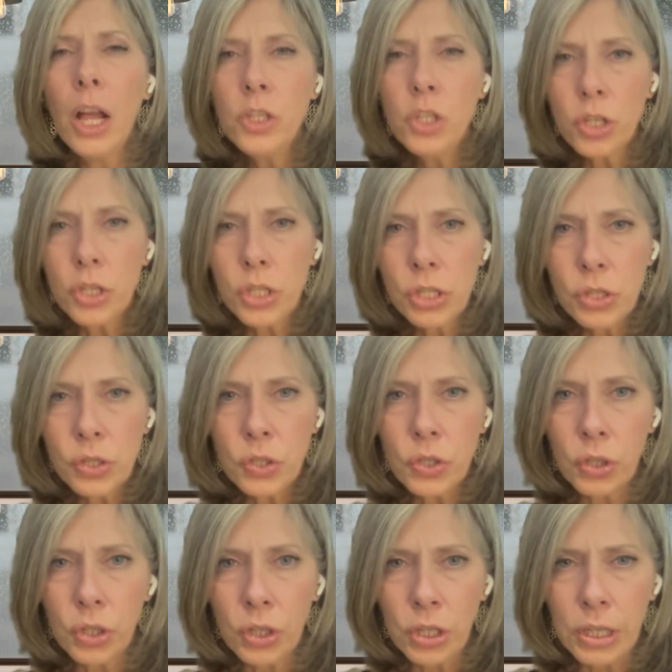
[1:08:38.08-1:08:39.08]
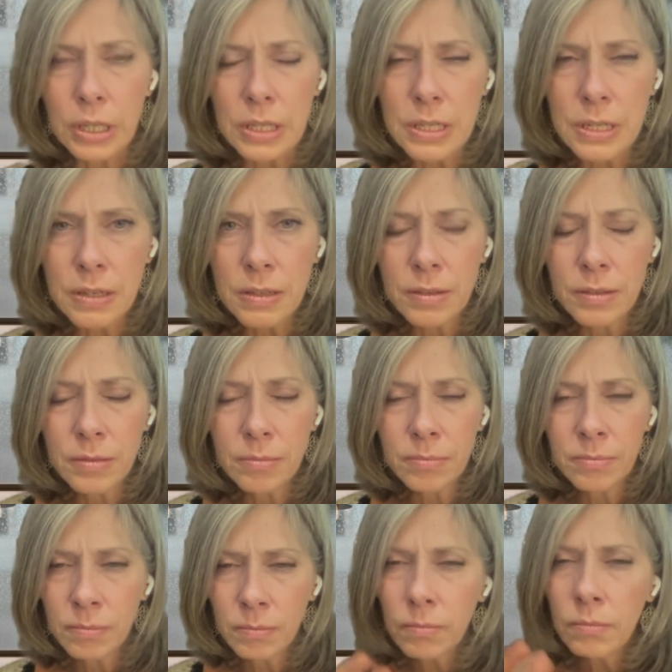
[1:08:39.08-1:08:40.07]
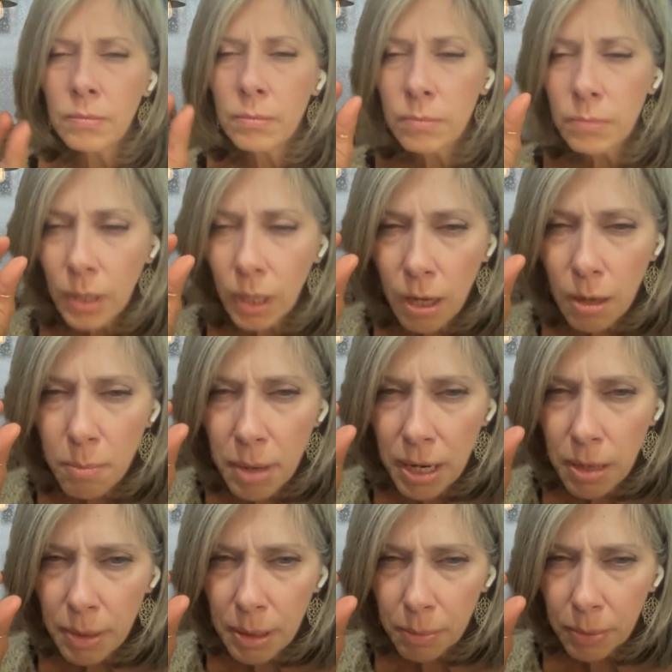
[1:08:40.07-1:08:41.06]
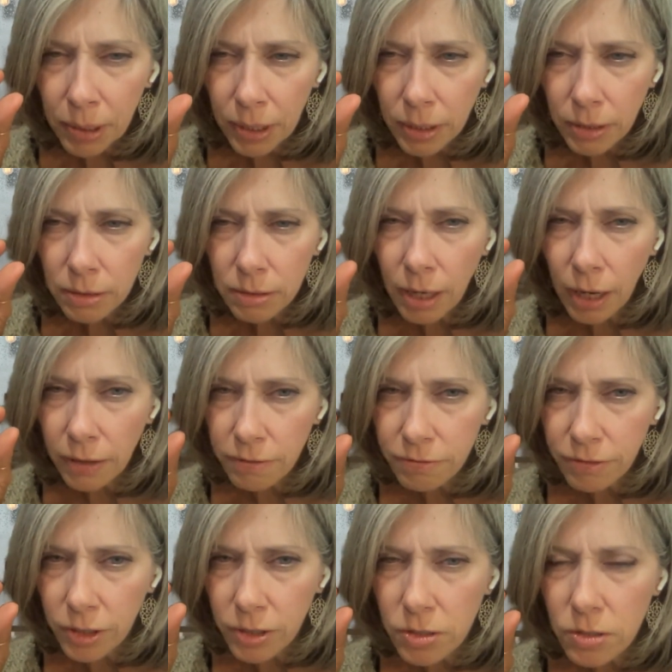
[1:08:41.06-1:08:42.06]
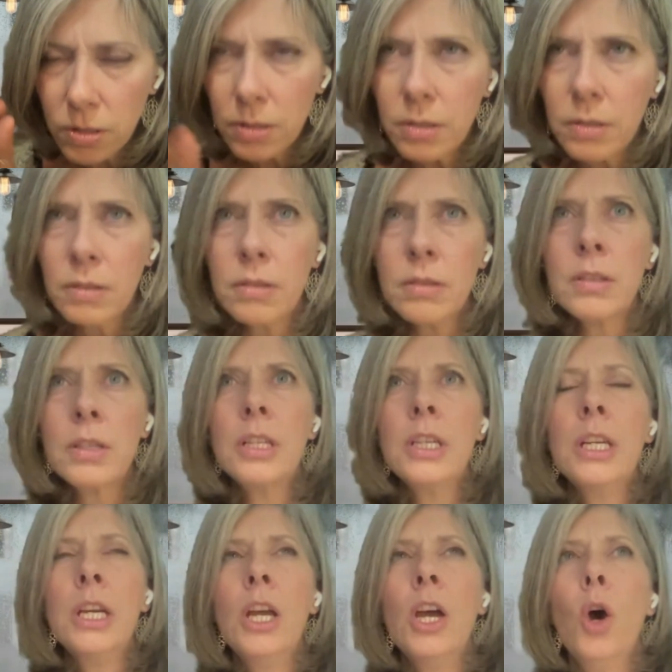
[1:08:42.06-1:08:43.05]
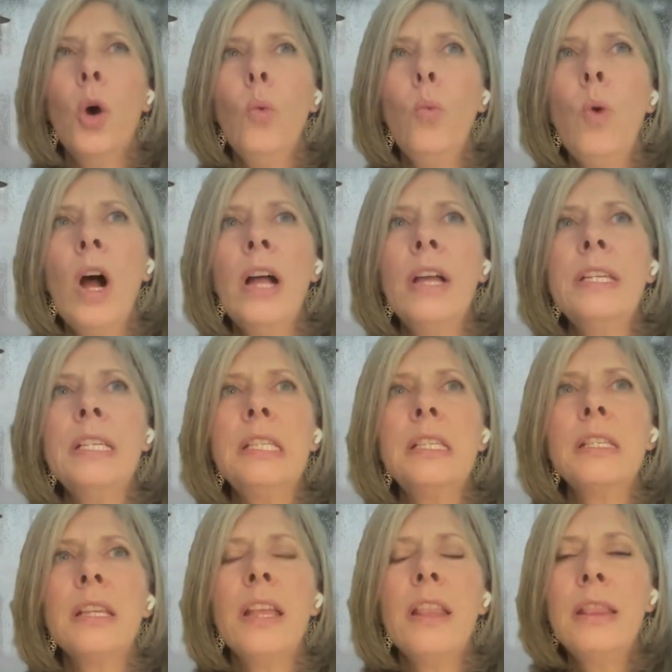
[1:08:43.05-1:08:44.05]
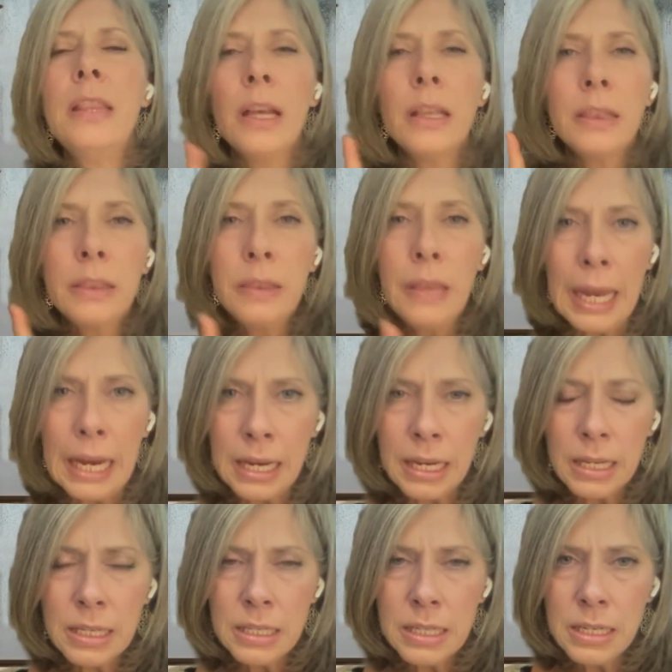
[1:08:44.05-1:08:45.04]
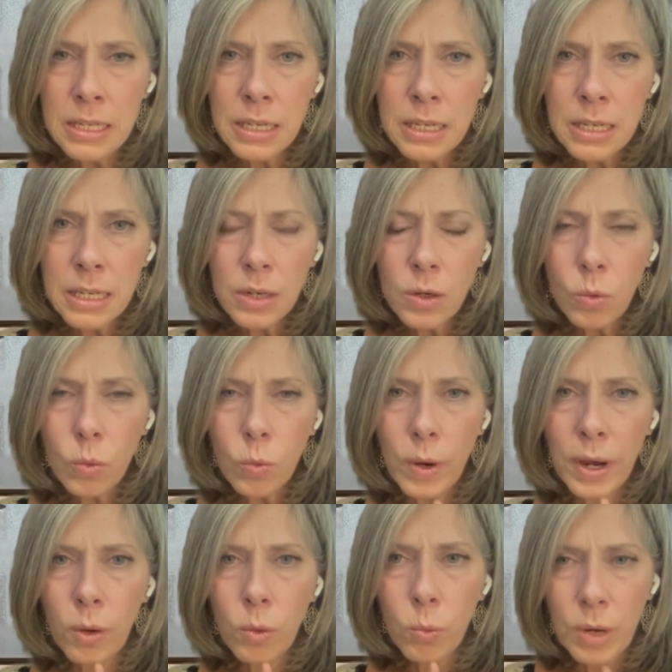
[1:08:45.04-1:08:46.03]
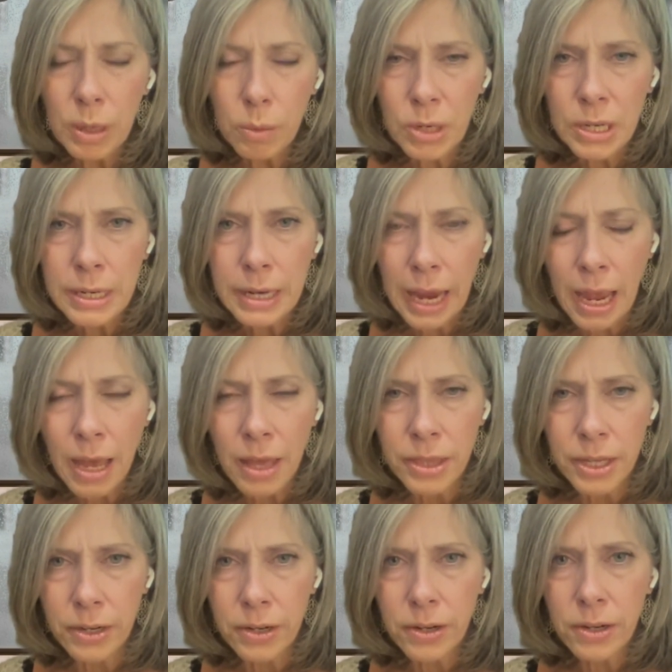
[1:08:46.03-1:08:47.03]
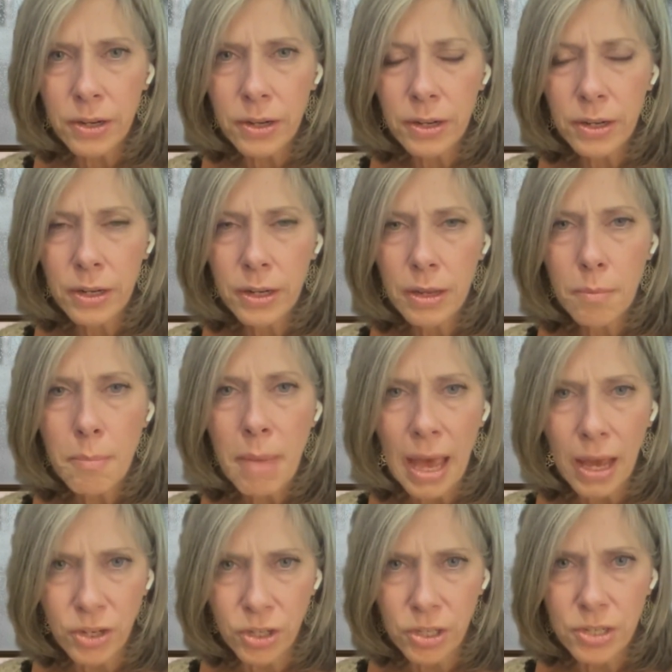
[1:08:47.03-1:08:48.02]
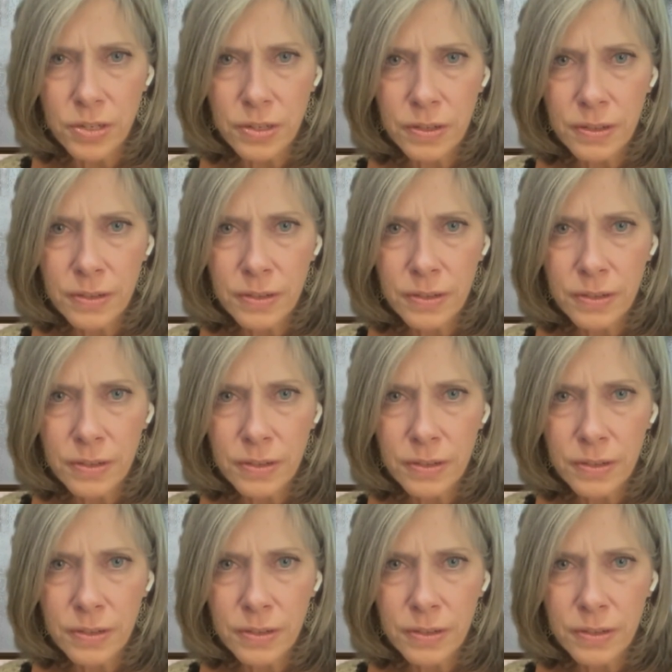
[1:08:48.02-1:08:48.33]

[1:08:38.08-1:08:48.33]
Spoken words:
understood a baby bit at first was the land where we would gather mattered.